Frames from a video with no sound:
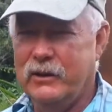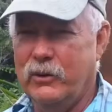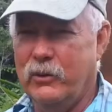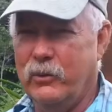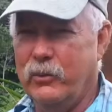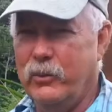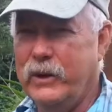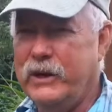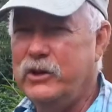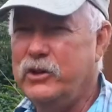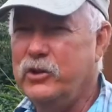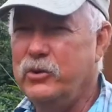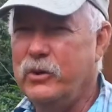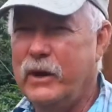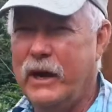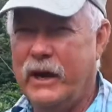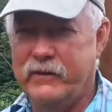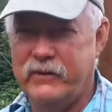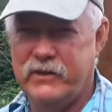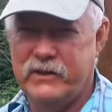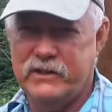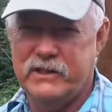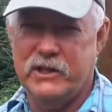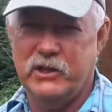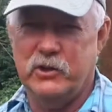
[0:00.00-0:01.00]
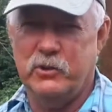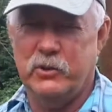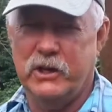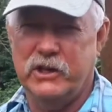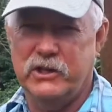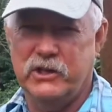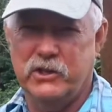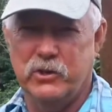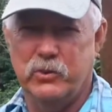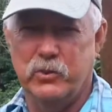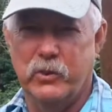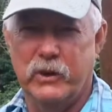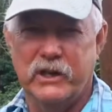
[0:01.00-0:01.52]
We do have the
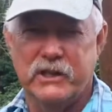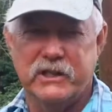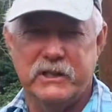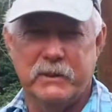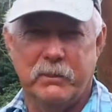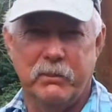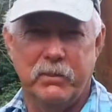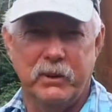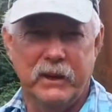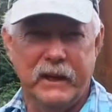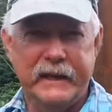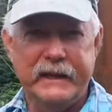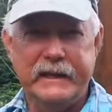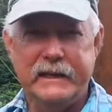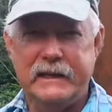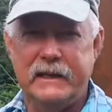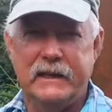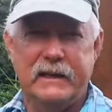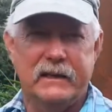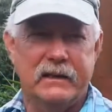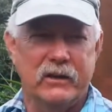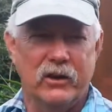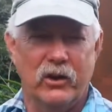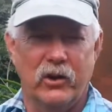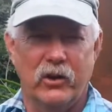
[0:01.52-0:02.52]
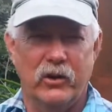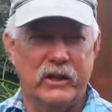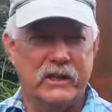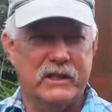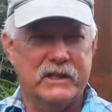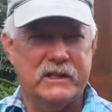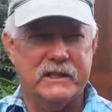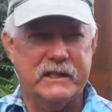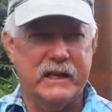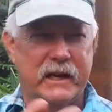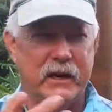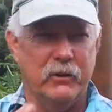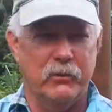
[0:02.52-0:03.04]
situations when it's a blatant, that's
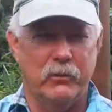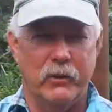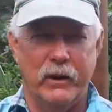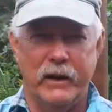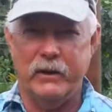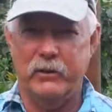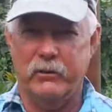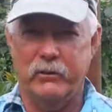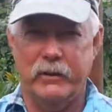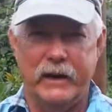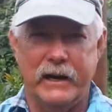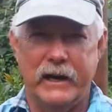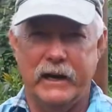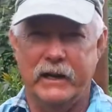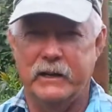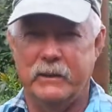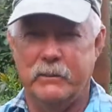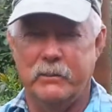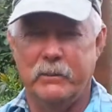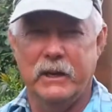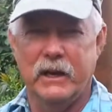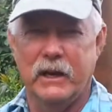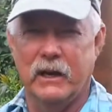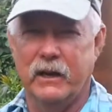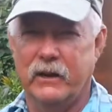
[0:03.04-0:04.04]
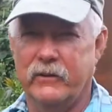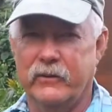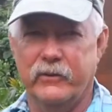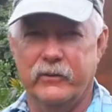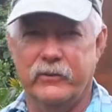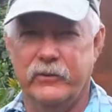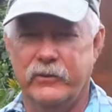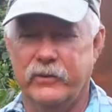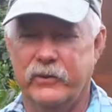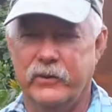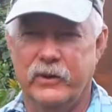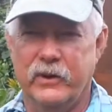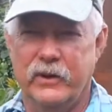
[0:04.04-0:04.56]
sitting right on the middle
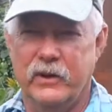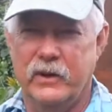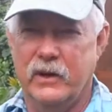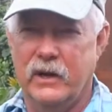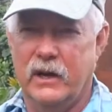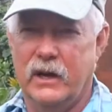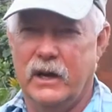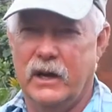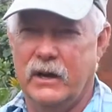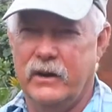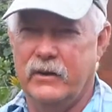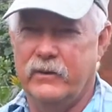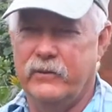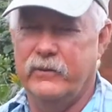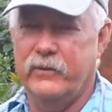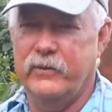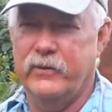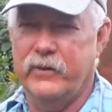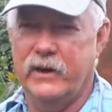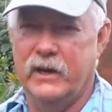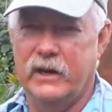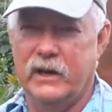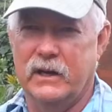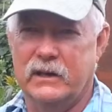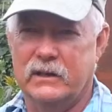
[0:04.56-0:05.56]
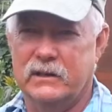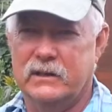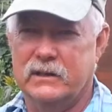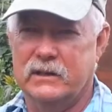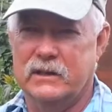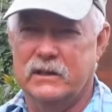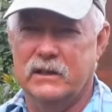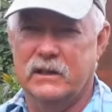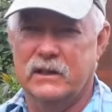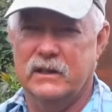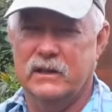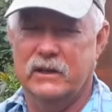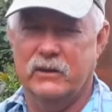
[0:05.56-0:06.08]
of
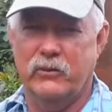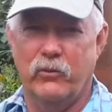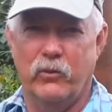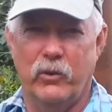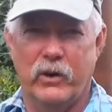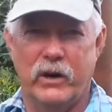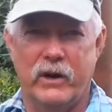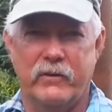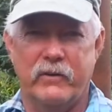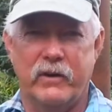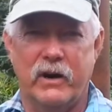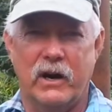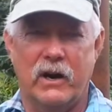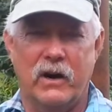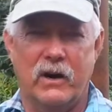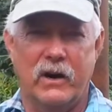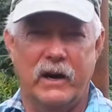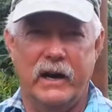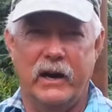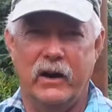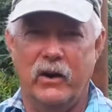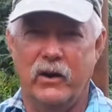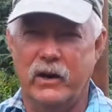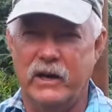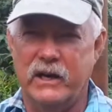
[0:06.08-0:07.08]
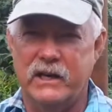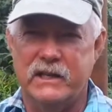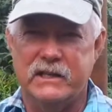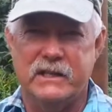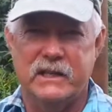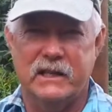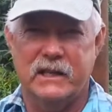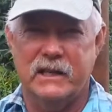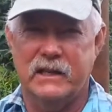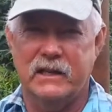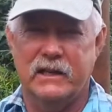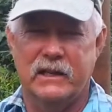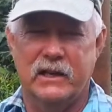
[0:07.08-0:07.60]
one of our areas,
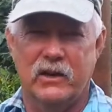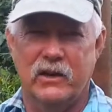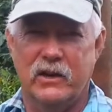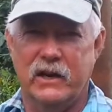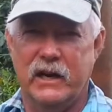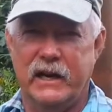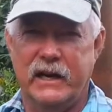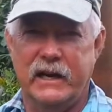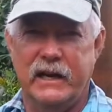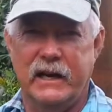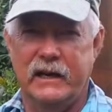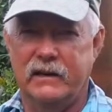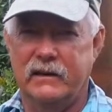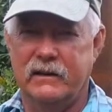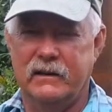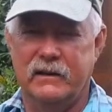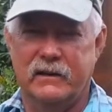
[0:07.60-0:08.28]
and they're cutting